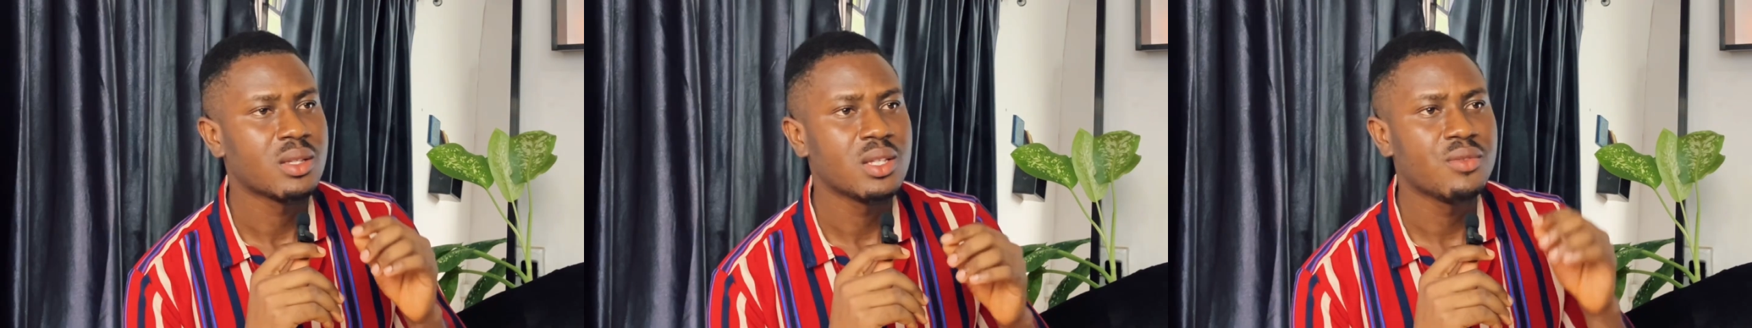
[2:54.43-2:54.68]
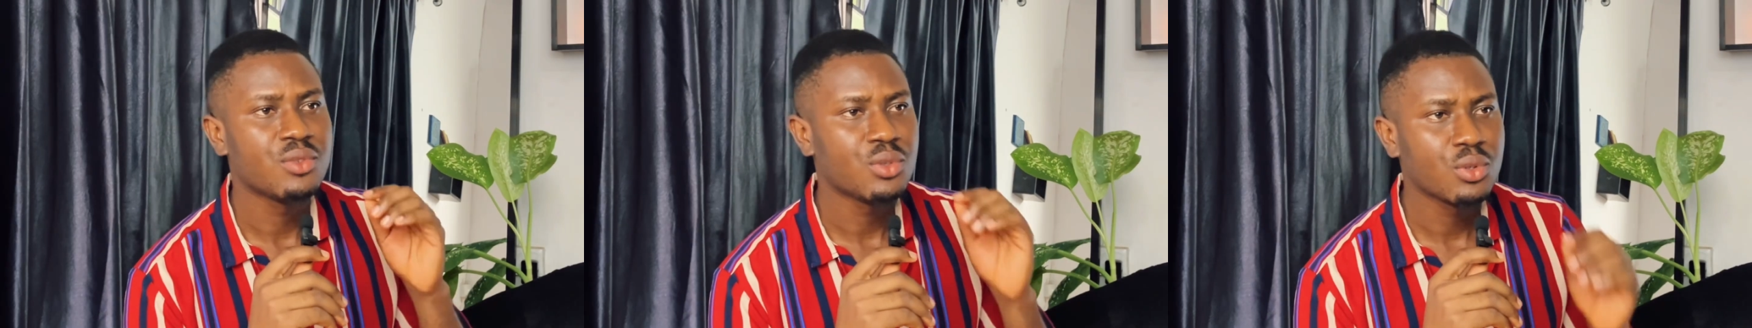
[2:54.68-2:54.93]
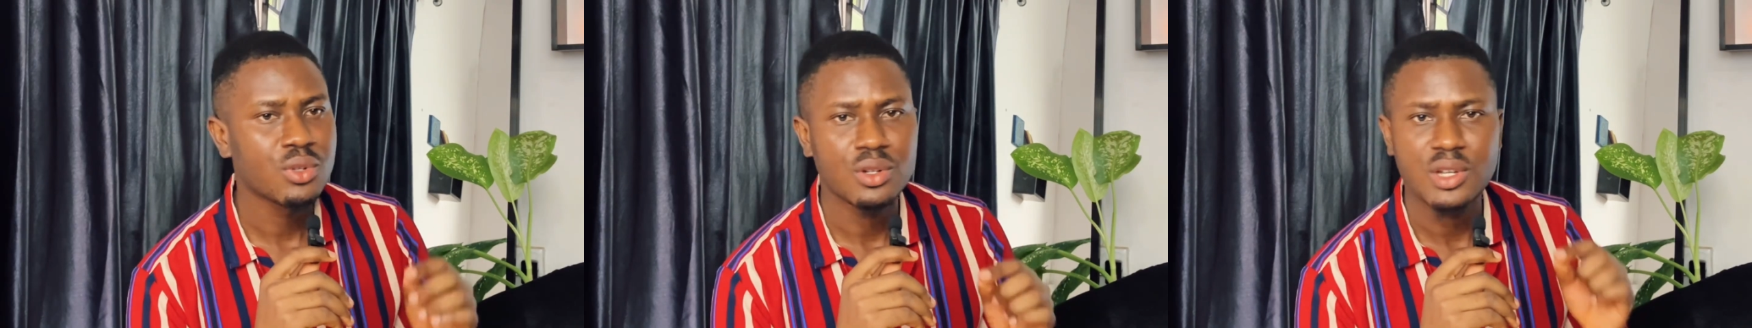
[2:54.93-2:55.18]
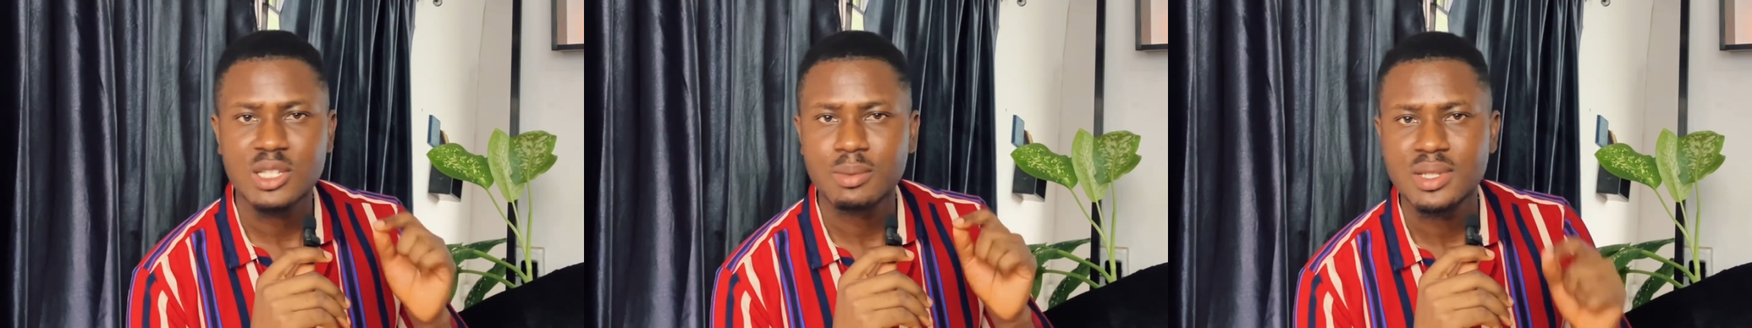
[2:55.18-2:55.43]
If you know you're
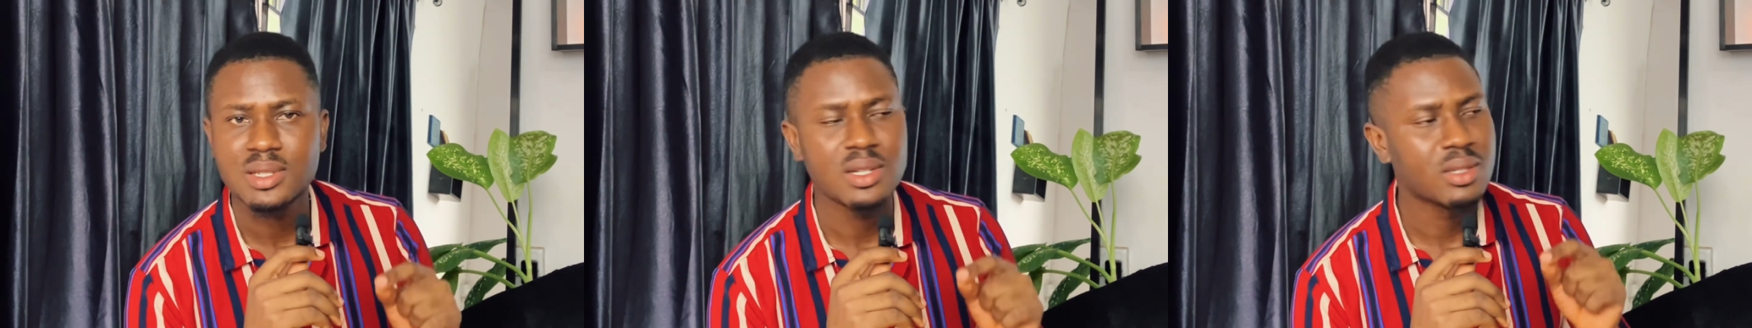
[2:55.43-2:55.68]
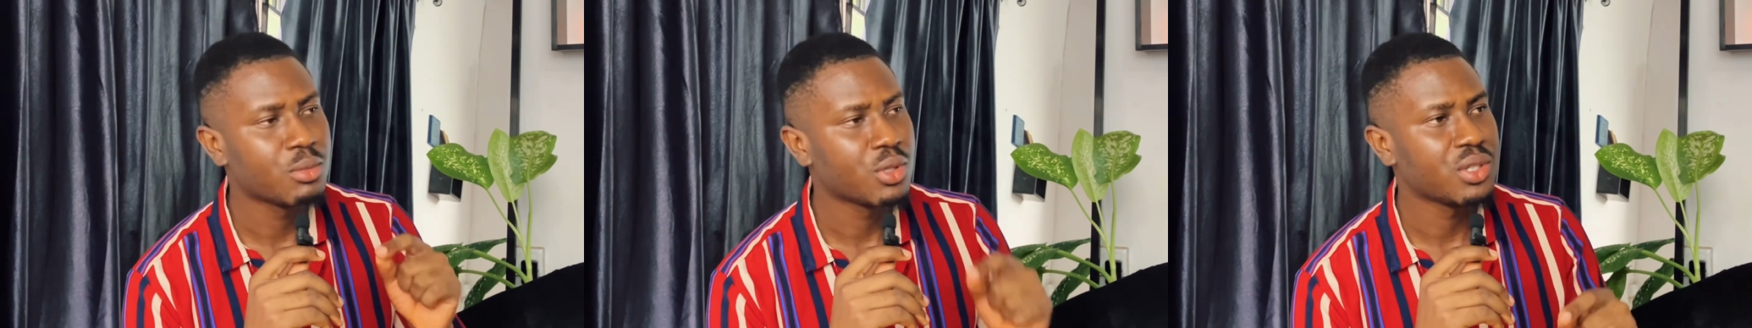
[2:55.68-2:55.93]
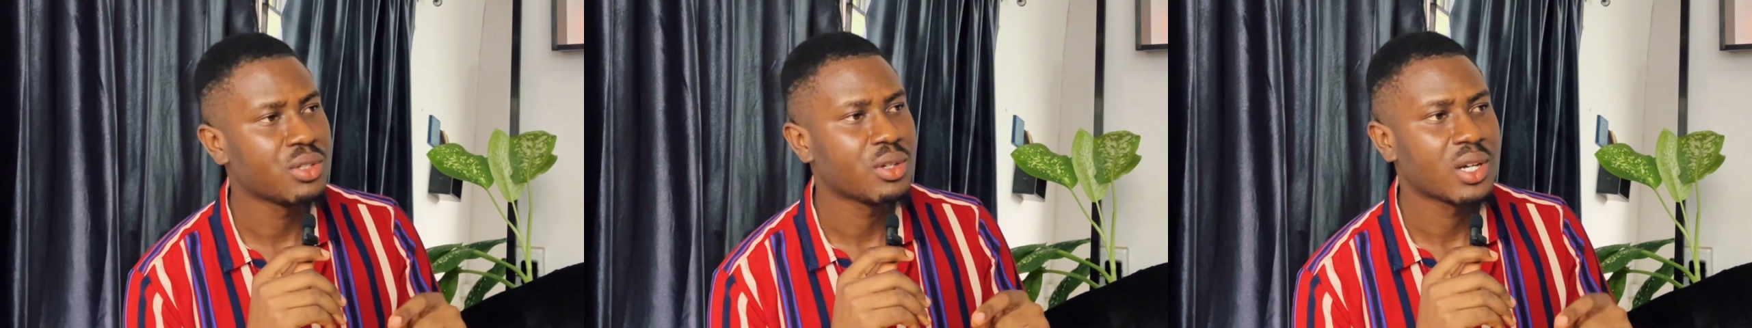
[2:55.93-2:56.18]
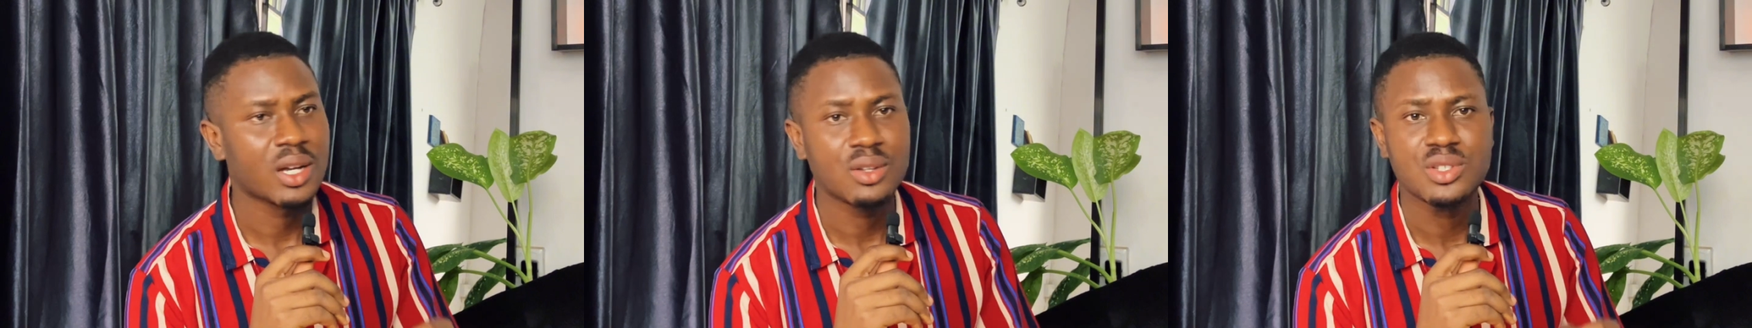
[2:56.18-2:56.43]
not expecting any money in your
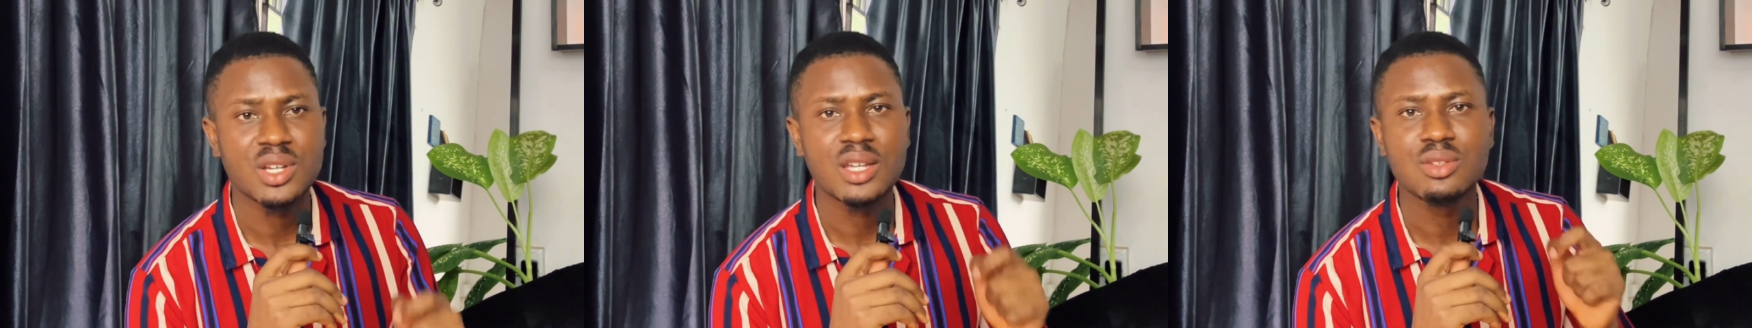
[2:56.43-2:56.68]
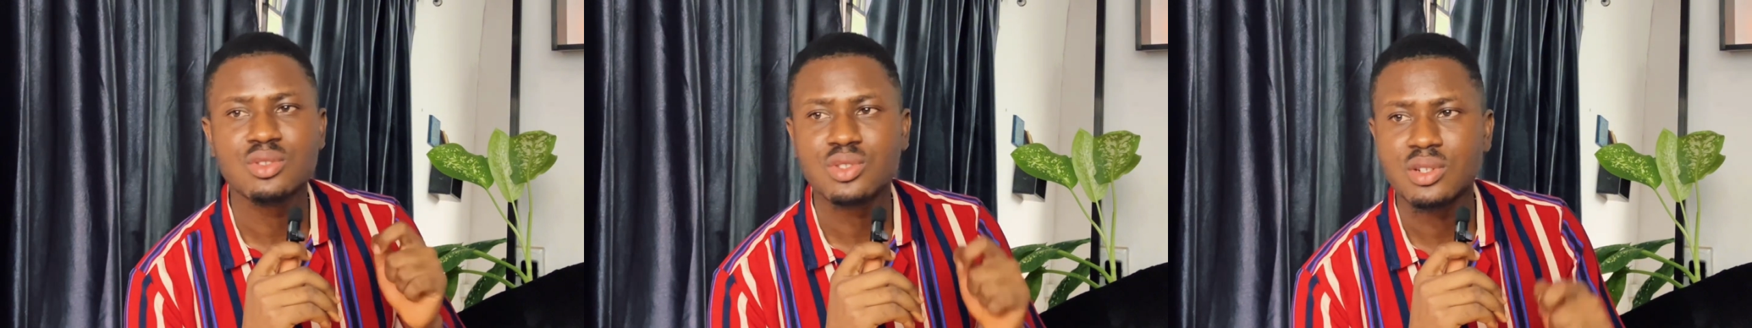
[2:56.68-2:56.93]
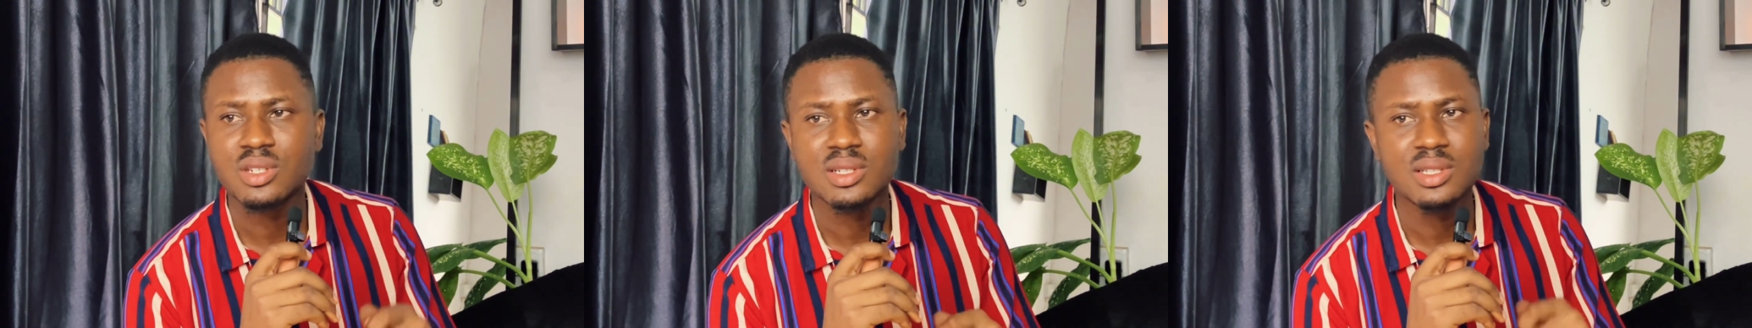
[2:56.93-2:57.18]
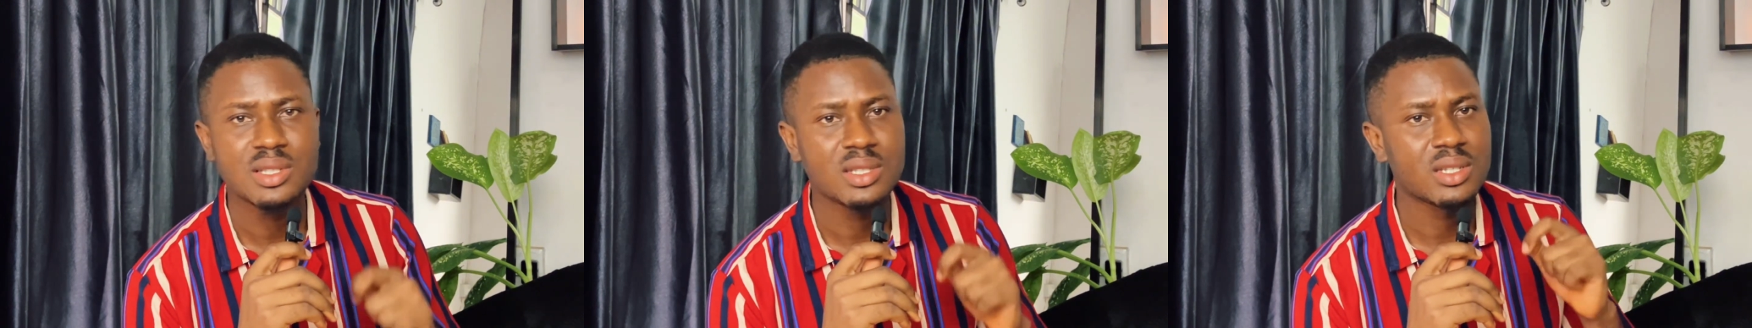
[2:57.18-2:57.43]
account and you
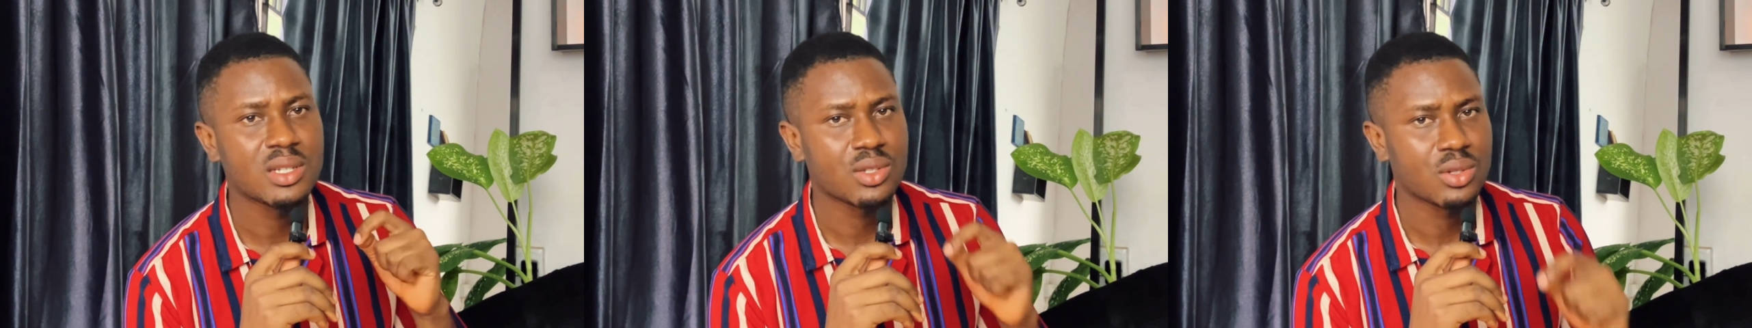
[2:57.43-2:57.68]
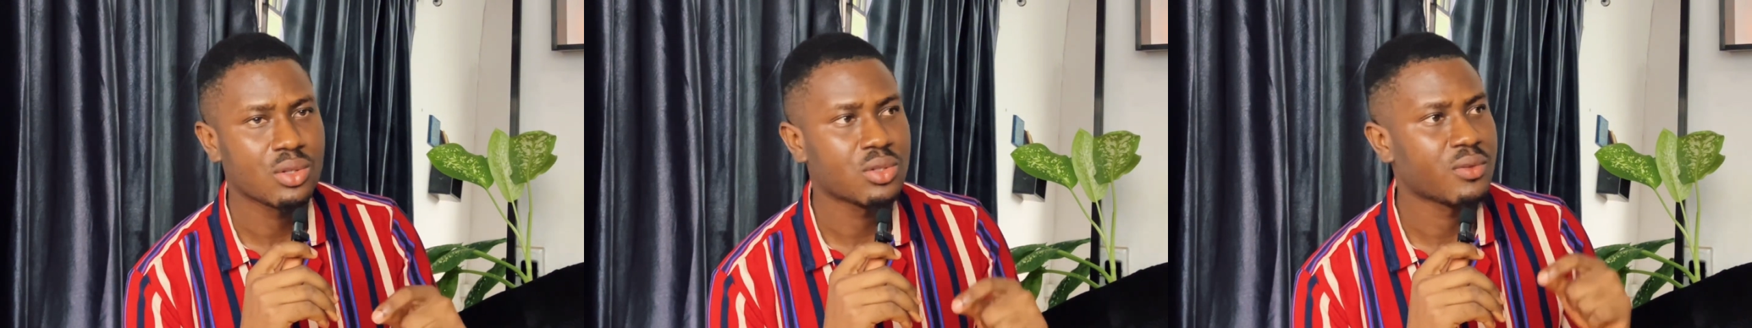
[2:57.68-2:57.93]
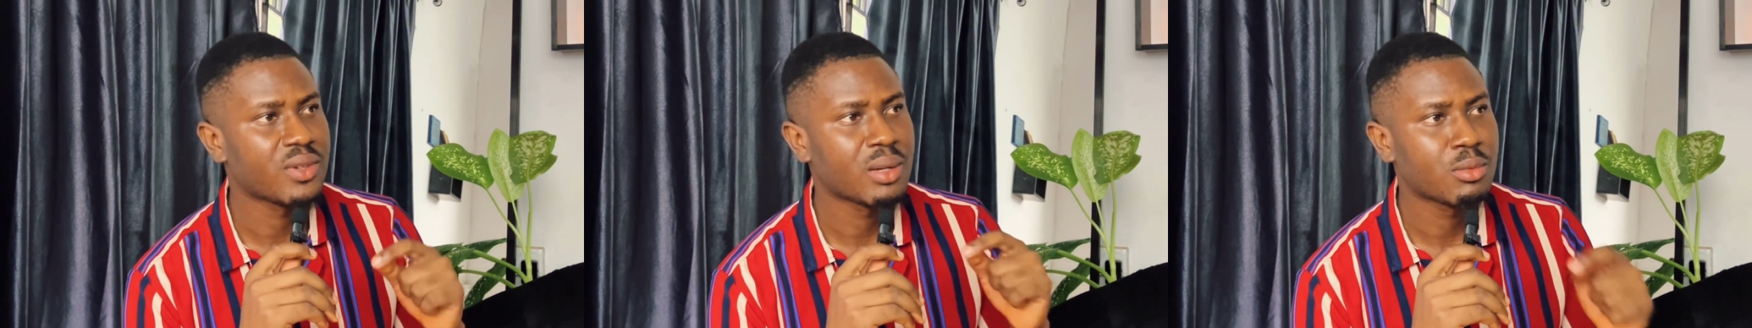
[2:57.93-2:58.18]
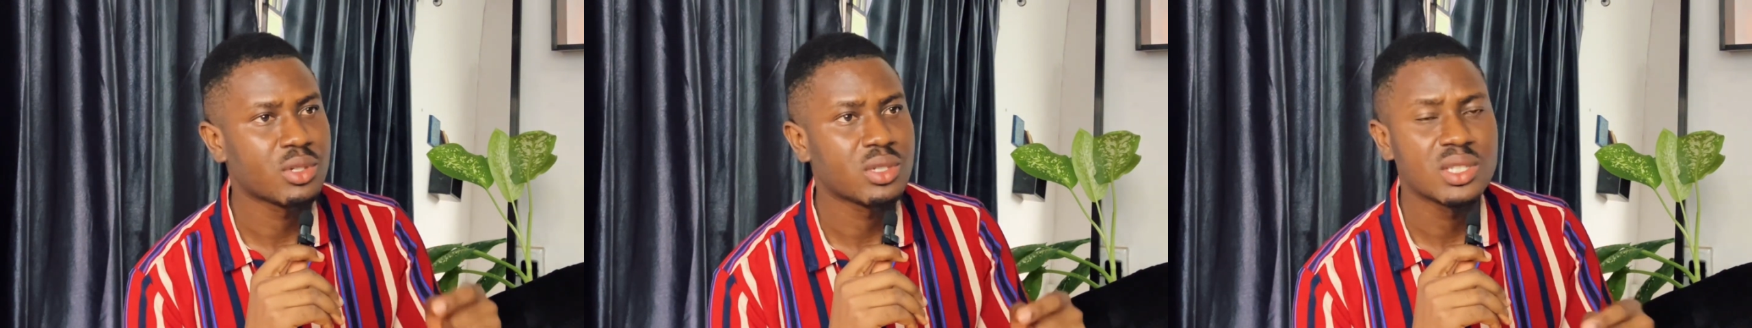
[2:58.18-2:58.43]
suddenly see a surge of that
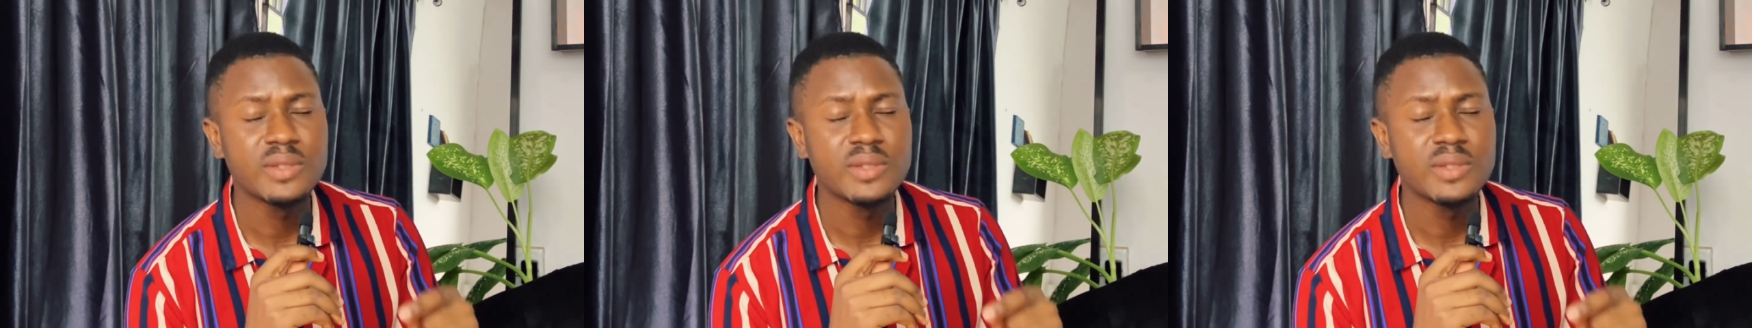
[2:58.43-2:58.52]
money,